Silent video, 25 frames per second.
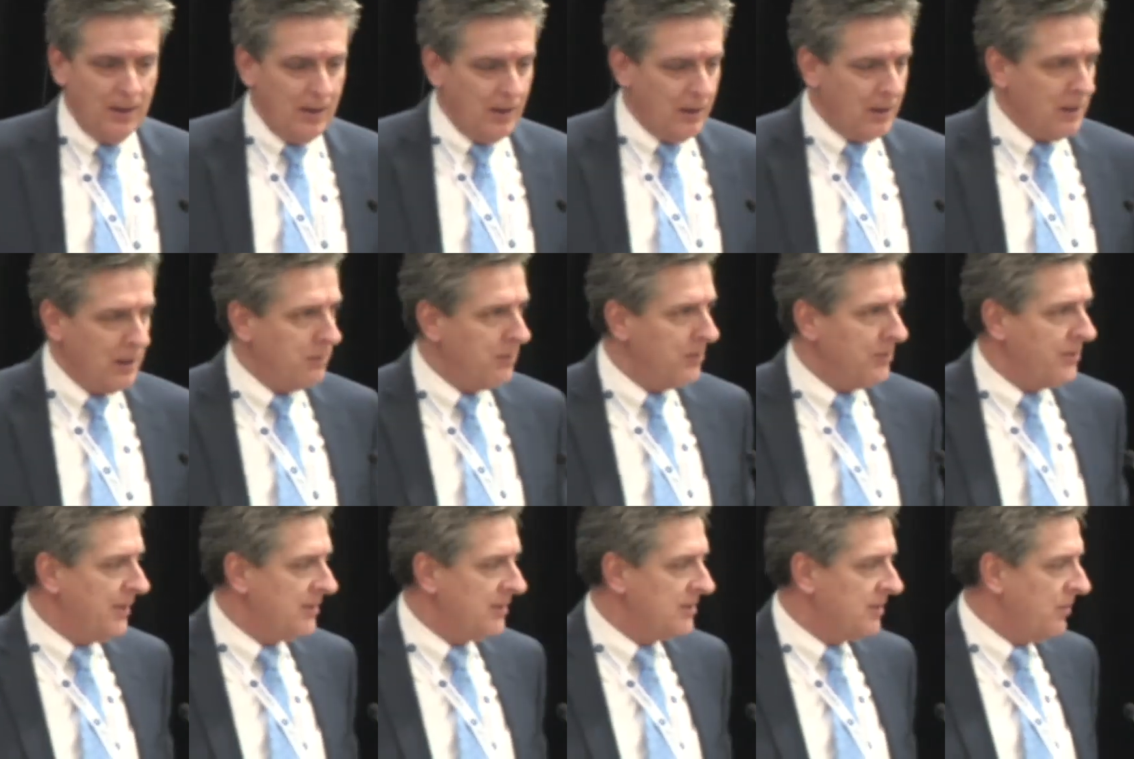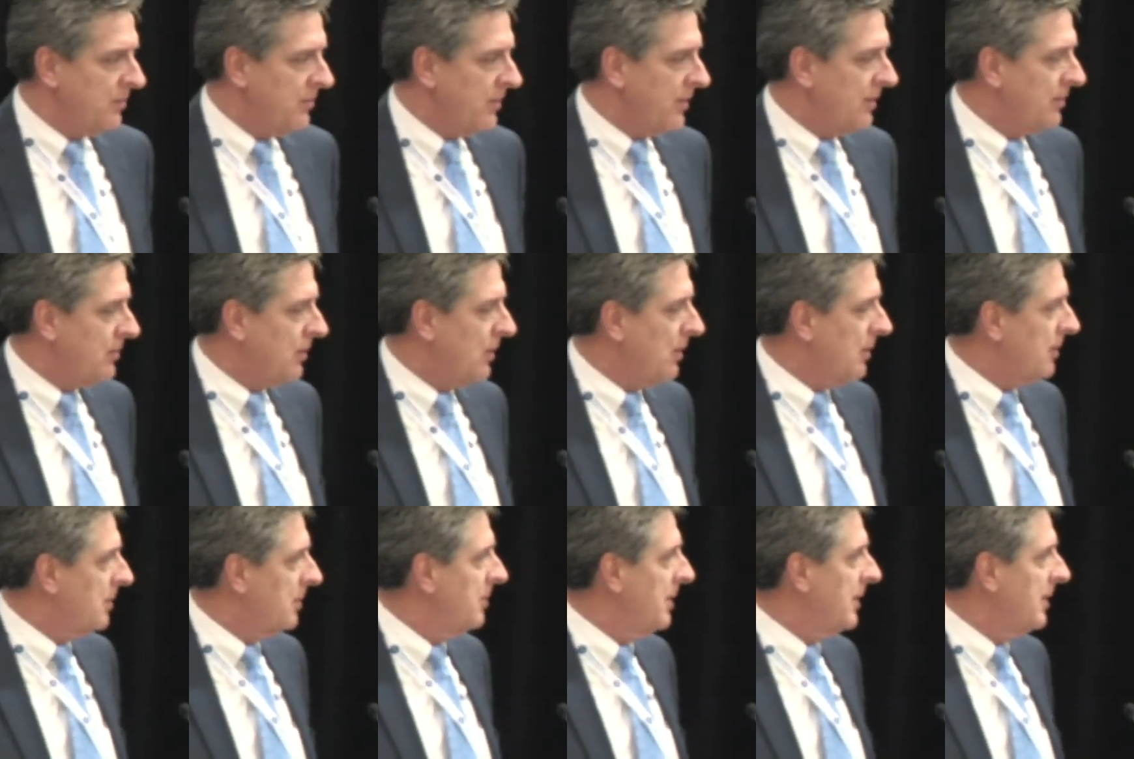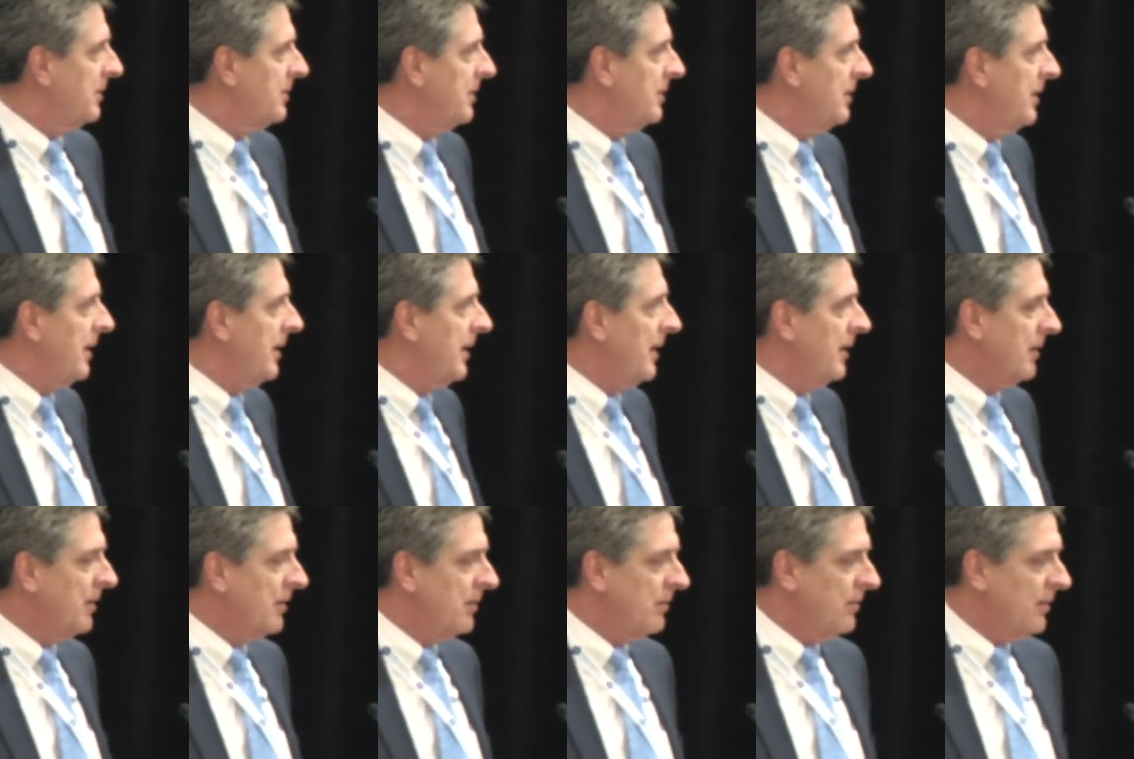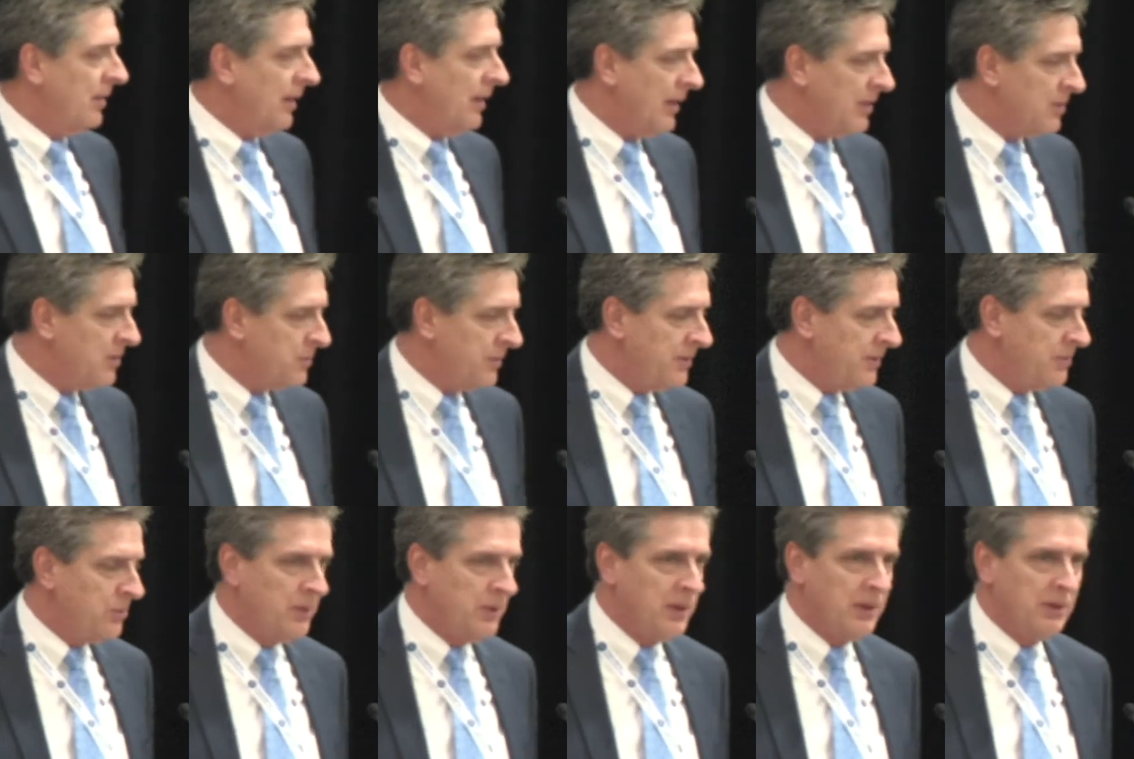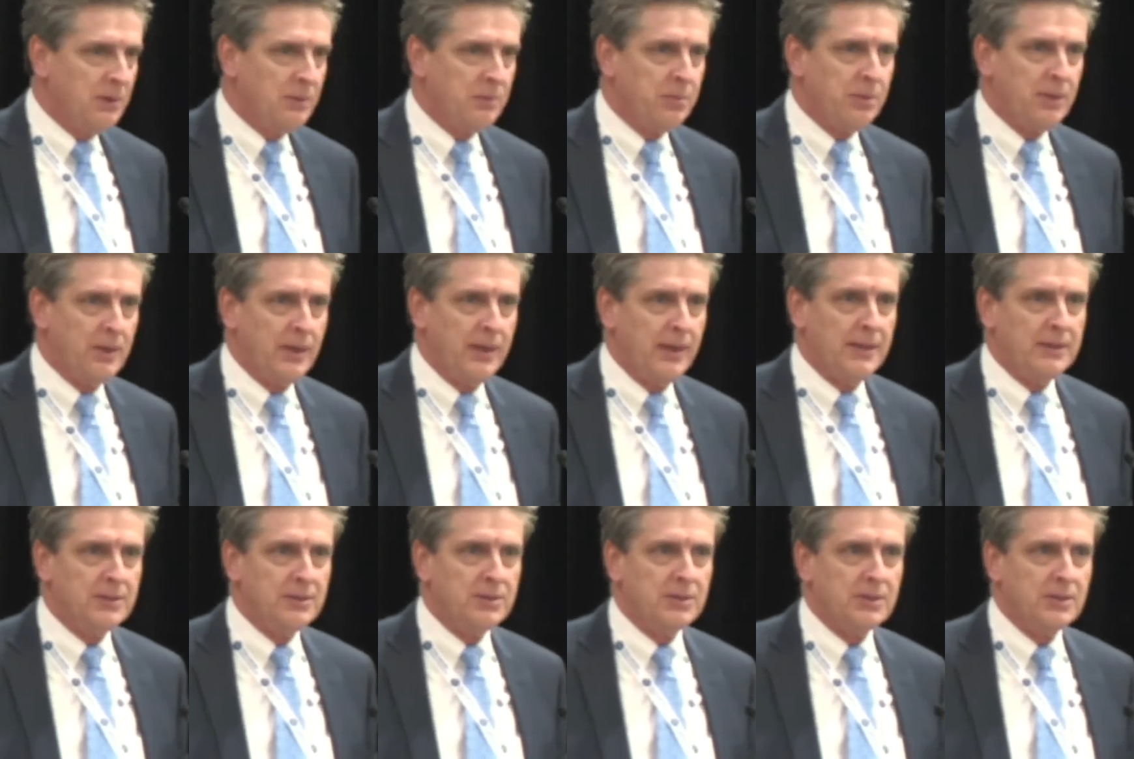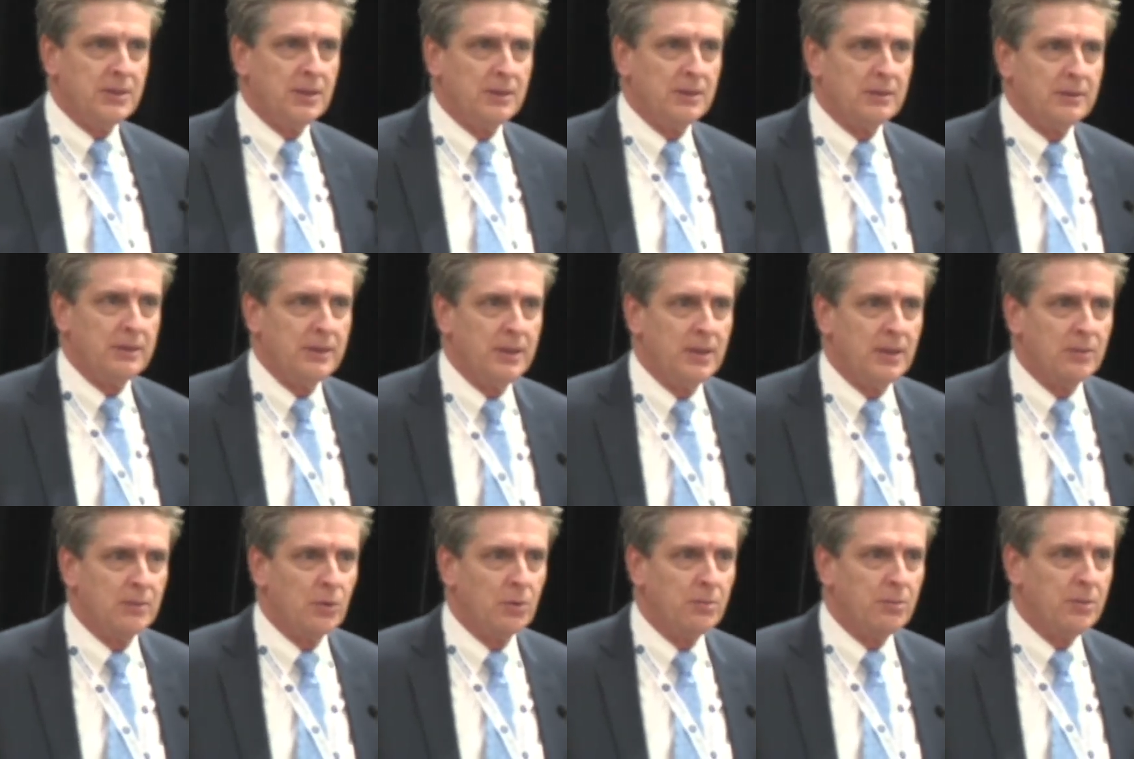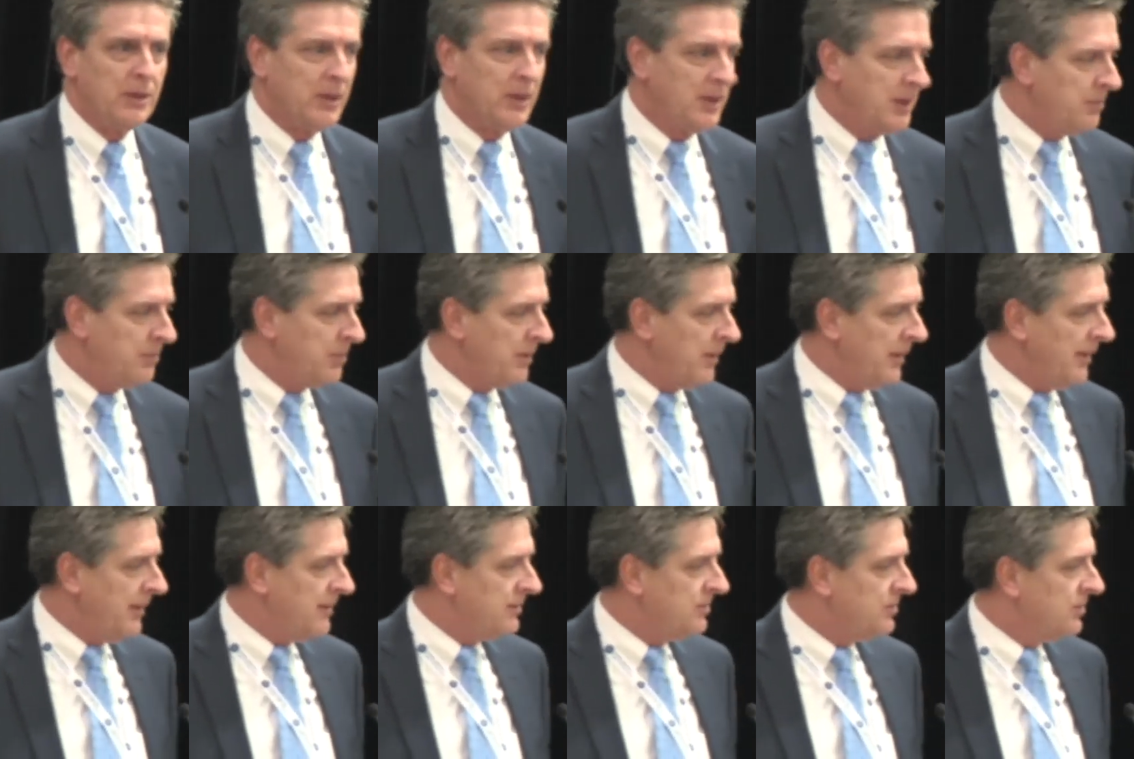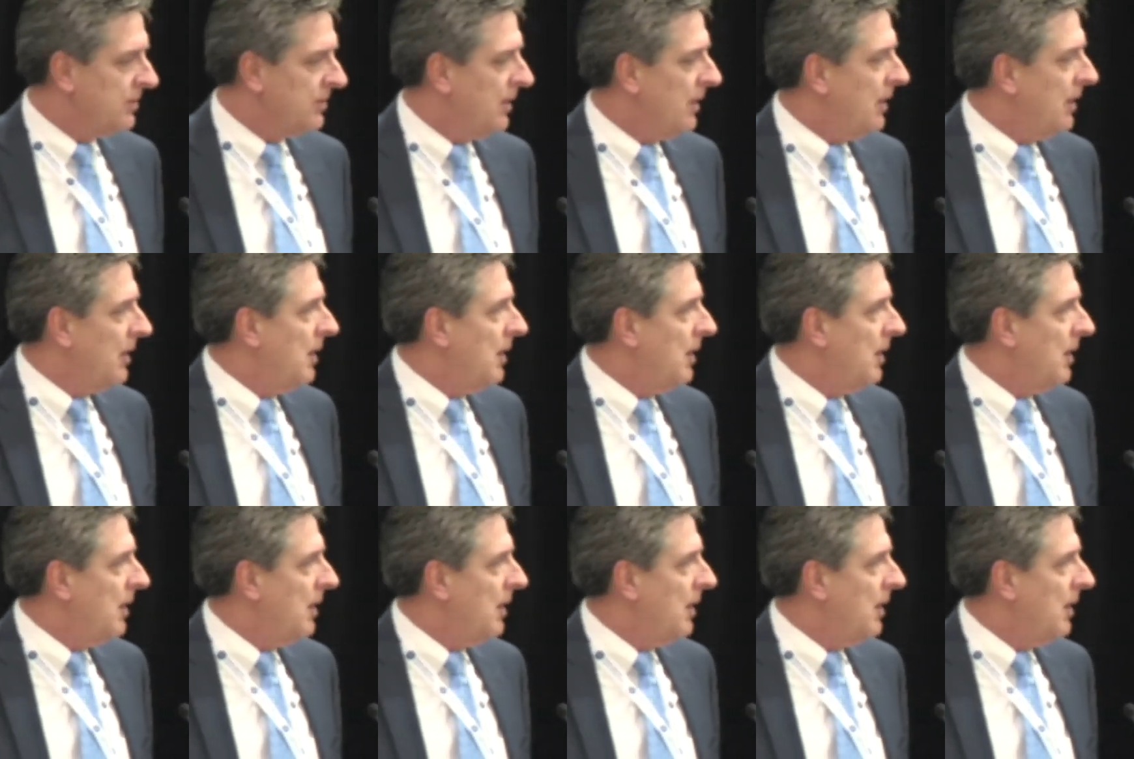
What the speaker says: A couple things I want to talk about today are the high-speed rail plans in our mobility plans,